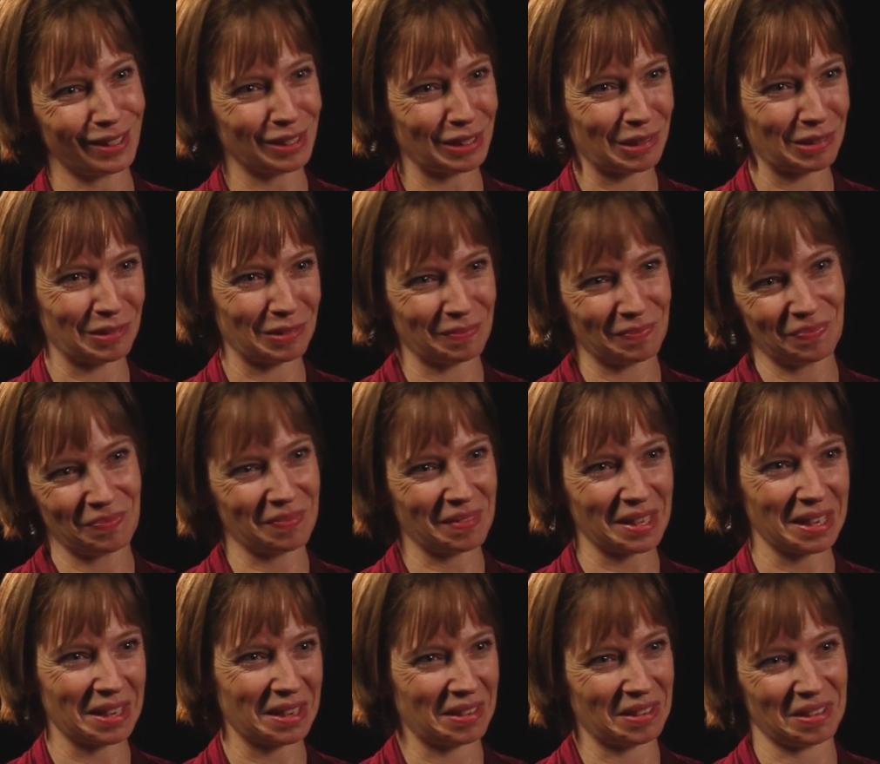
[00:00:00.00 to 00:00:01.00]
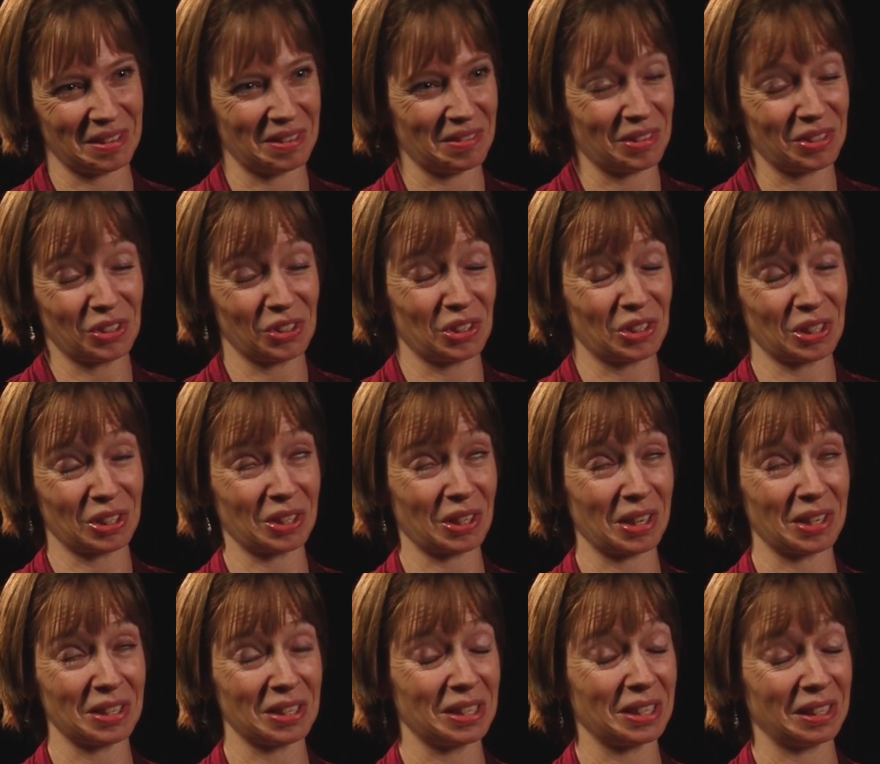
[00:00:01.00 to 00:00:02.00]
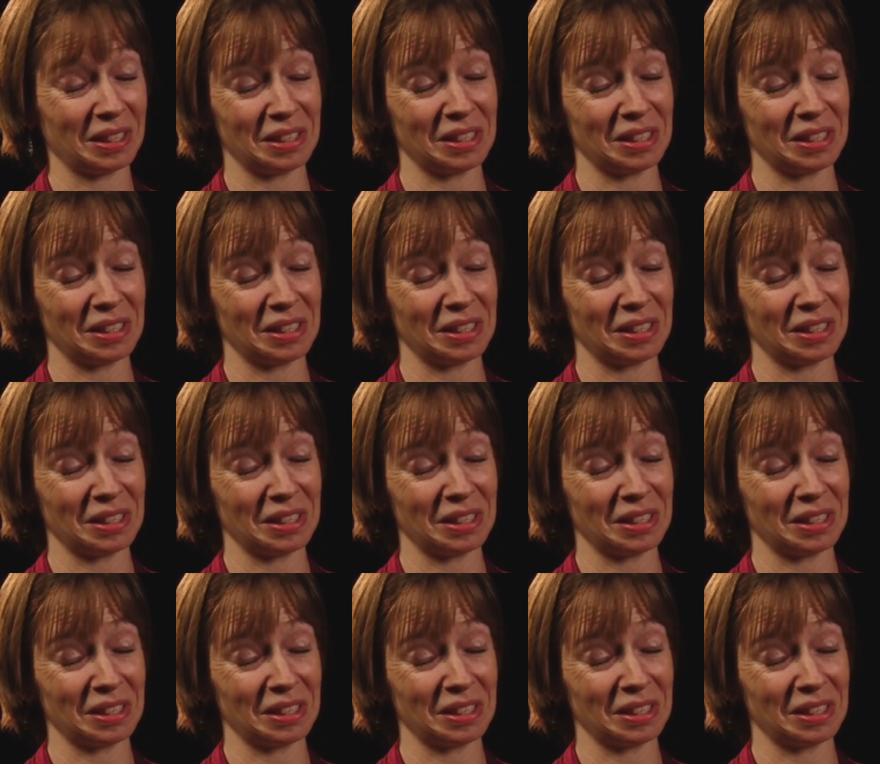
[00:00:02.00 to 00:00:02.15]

So uh, I was just excited